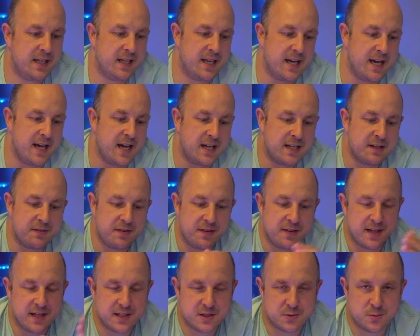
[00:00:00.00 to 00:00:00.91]
yeah, I
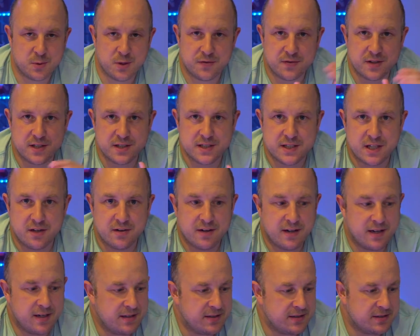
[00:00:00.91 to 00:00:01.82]
definitely think it's worth
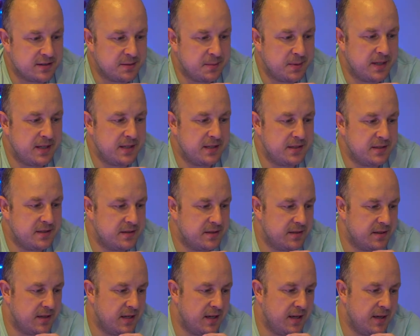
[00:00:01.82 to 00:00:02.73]
considering some of
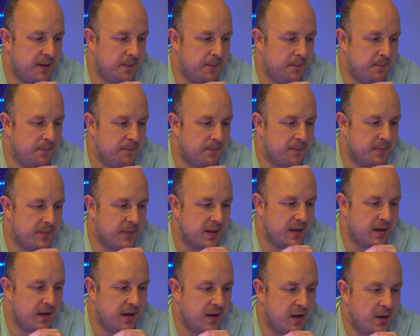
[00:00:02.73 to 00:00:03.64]
these
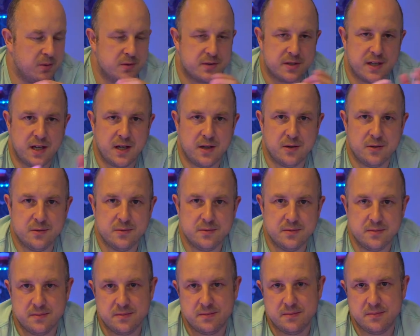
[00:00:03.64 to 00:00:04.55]
wholesale
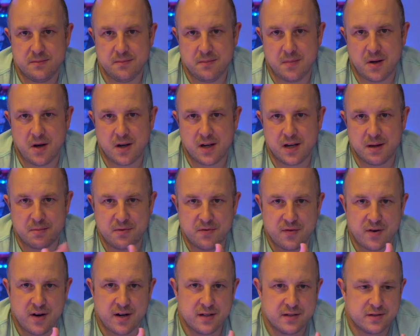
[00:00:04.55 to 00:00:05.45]
market
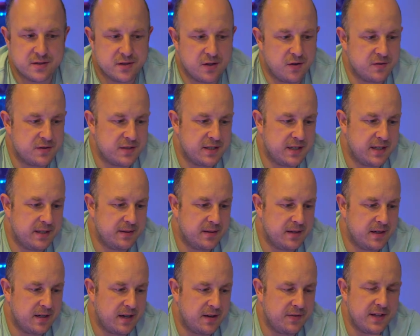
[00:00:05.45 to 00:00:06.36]
providers.
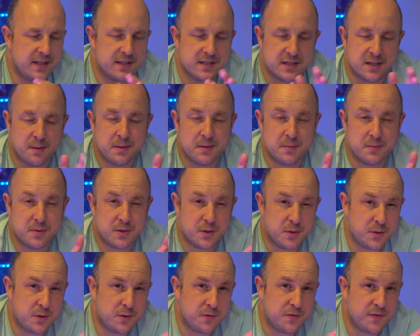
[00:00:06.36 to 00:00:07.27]
Obviously, I think some of them
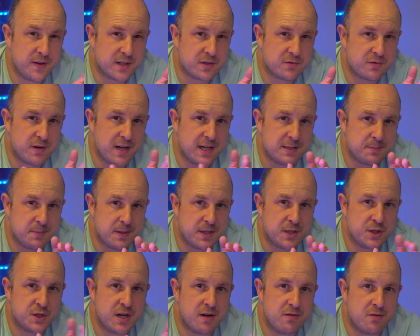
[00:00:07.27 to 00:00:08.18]
do fixed rates, but
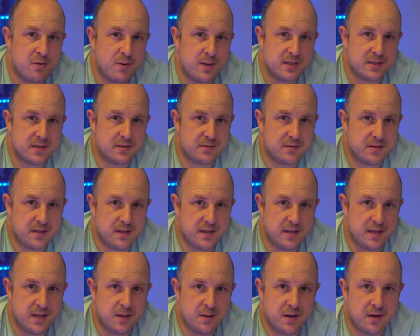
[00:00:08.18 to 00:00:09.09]
in general, it's
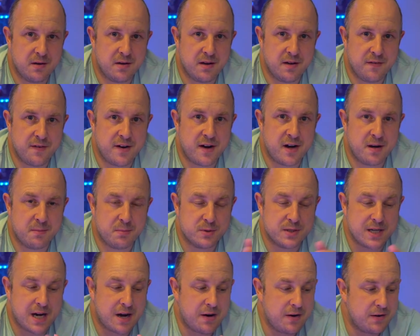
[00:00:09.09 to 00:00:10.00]
a variable
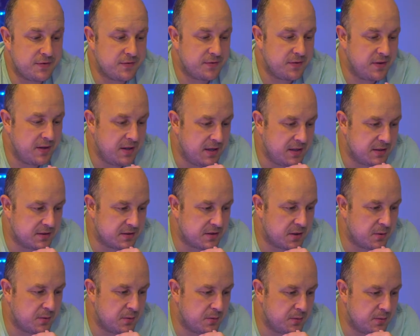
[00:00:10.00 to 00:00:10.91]
tariff.
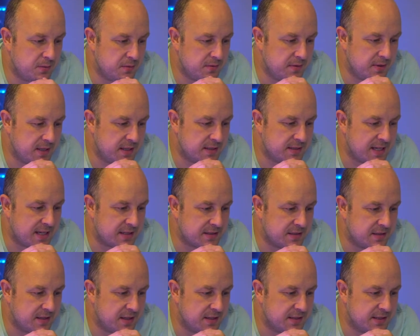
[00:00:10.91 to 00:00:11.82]
So there's that
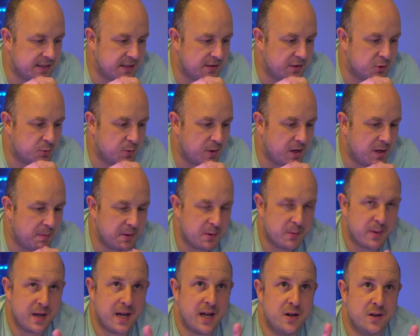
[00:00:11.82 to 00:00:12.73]
to consider as well. But
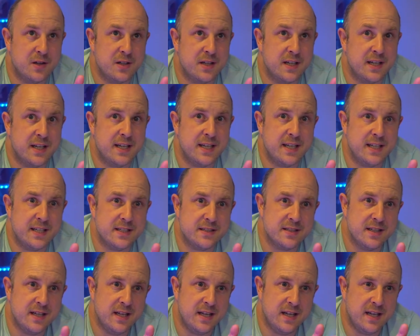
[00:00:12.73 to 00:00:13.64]
the way I look at it
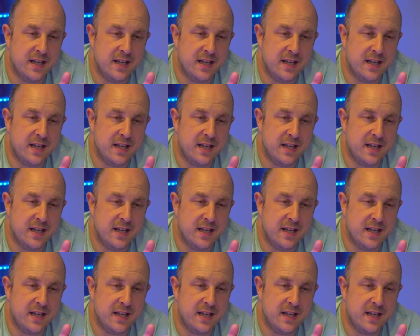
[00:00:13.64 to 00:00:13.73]
is,